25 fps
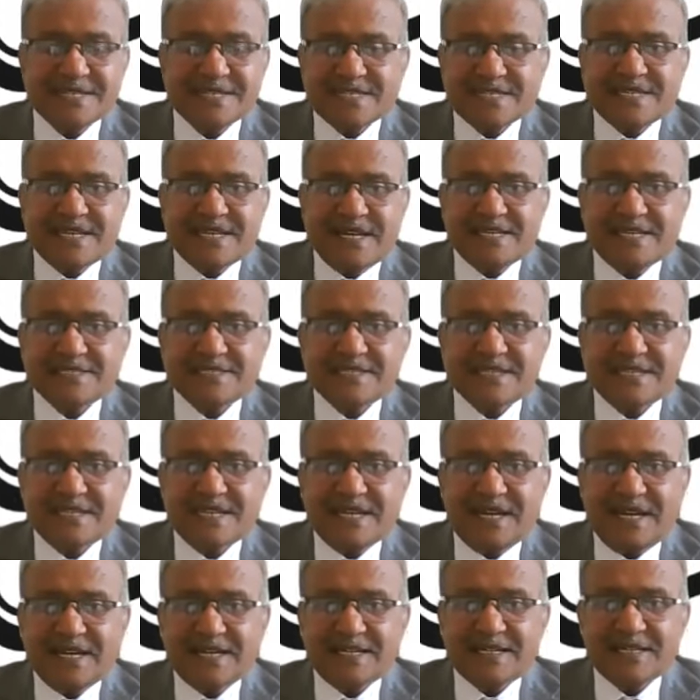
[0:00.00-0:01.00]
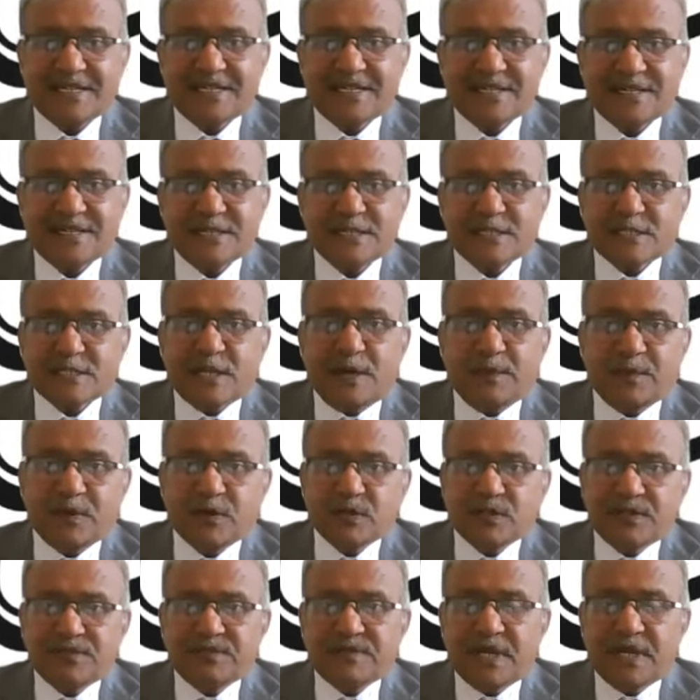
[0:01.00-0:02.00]
skills in that.
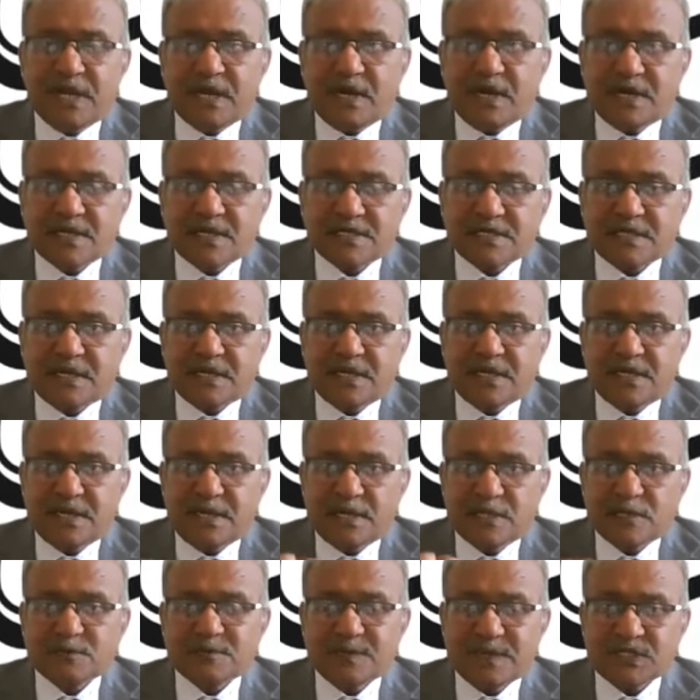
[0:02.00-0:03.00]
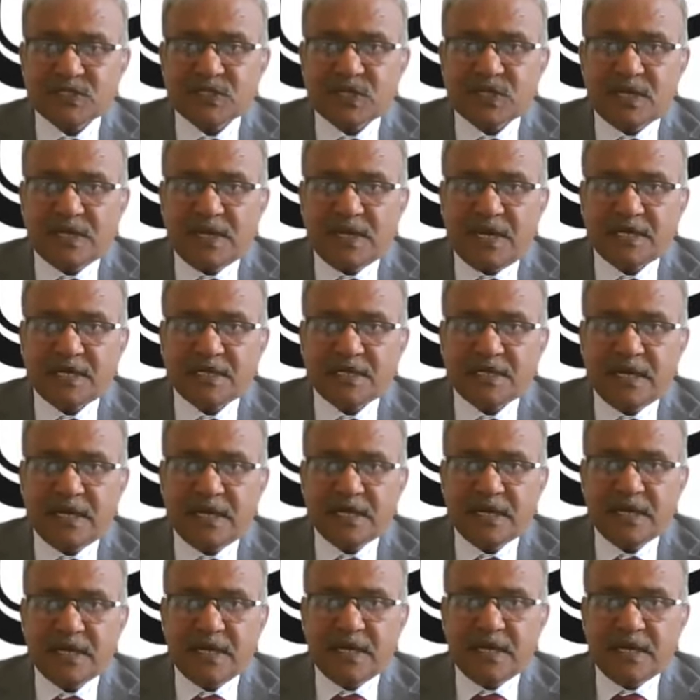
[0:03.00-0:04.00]
Suppose if they're asking, especially on
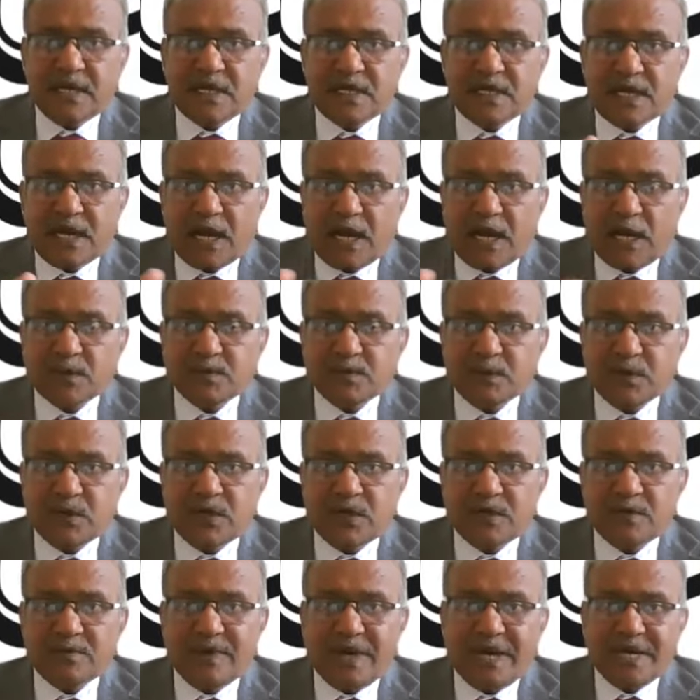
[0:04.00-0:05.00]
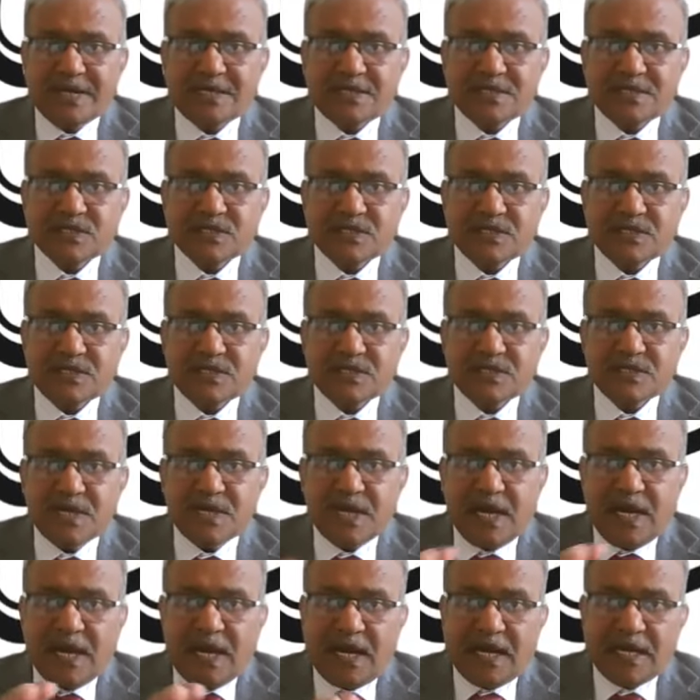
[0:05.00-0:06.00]
that in the corporate balance sheets,
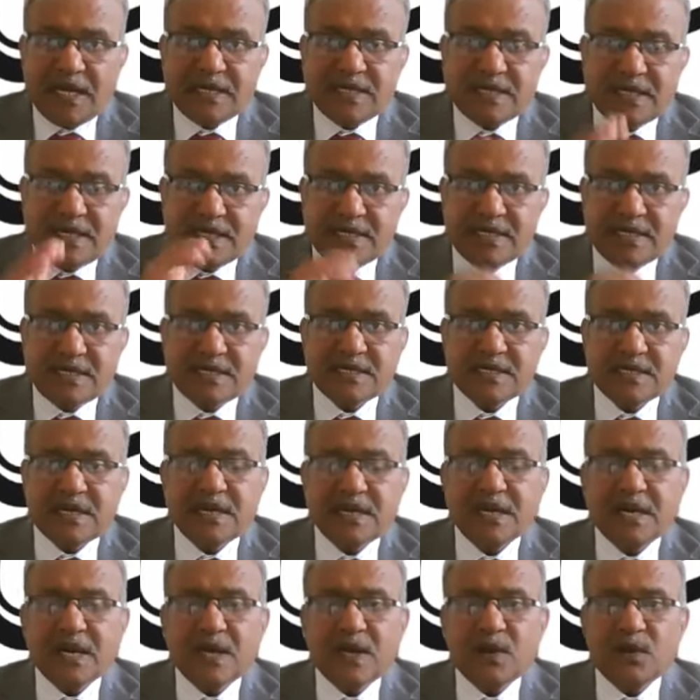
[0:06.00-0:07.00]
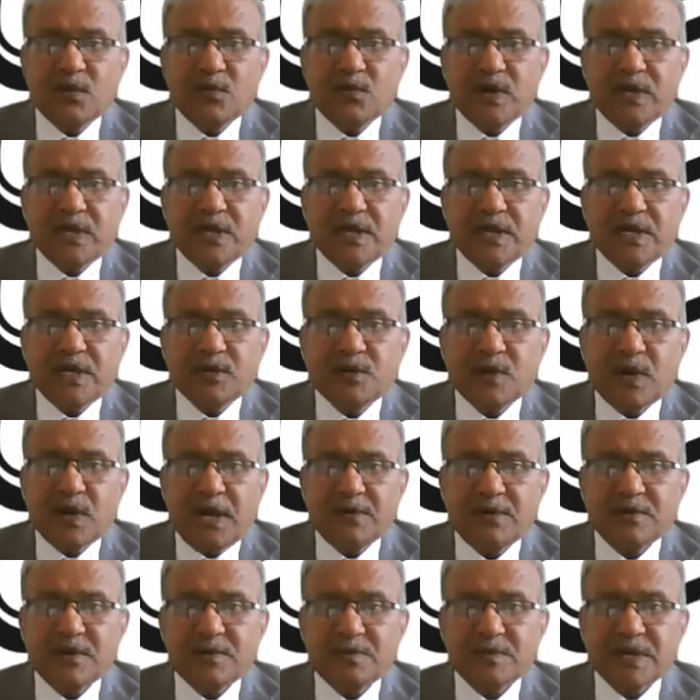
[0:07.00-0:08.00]
and then we need to
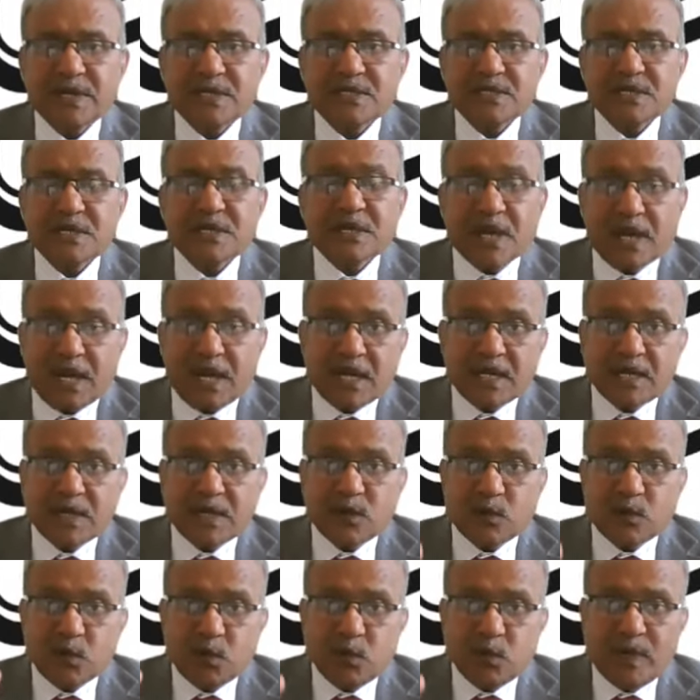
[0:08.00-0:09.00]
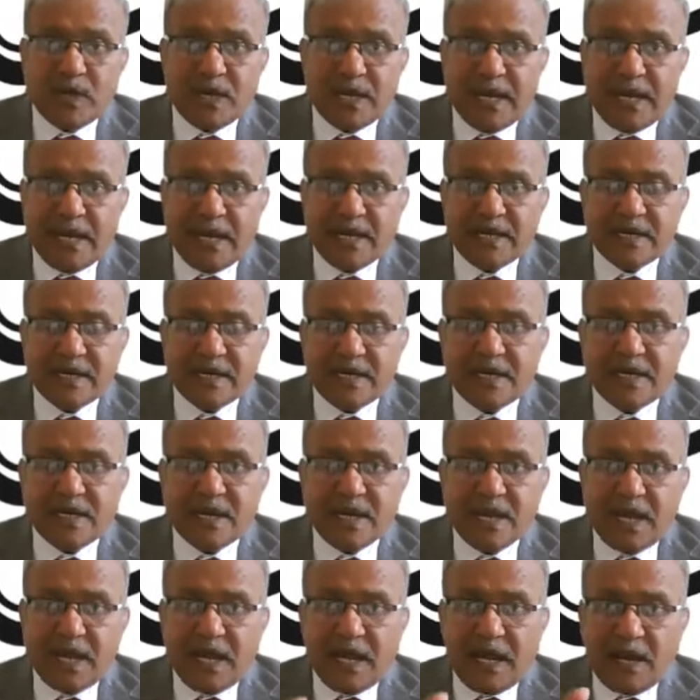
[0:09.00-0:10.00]
have a person who will handle
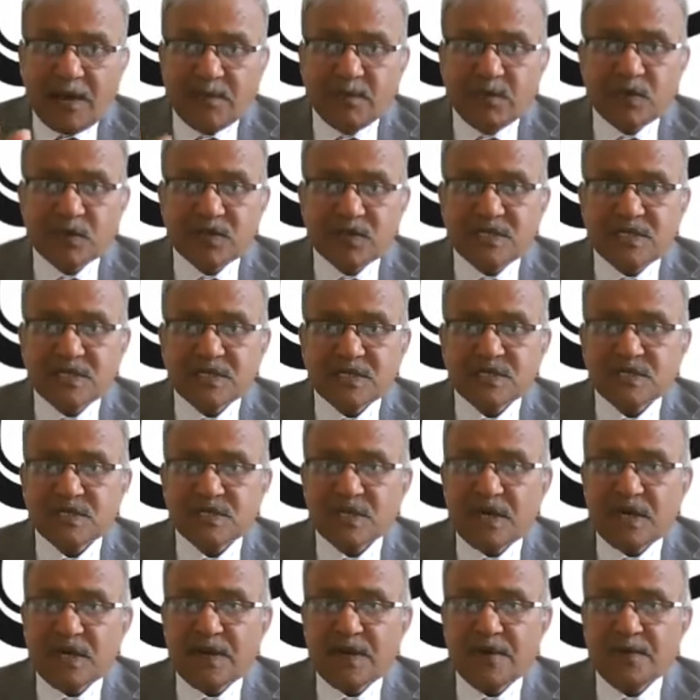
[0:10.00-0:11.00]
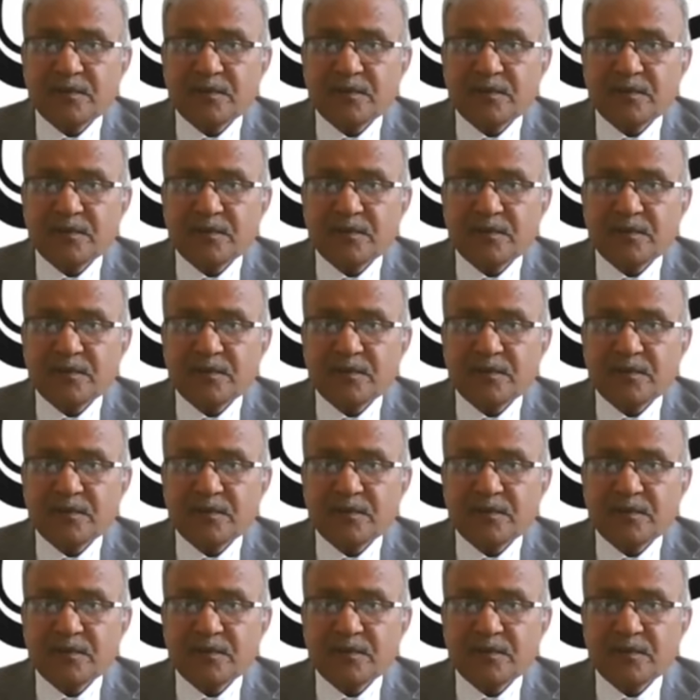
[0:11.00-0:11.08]
about this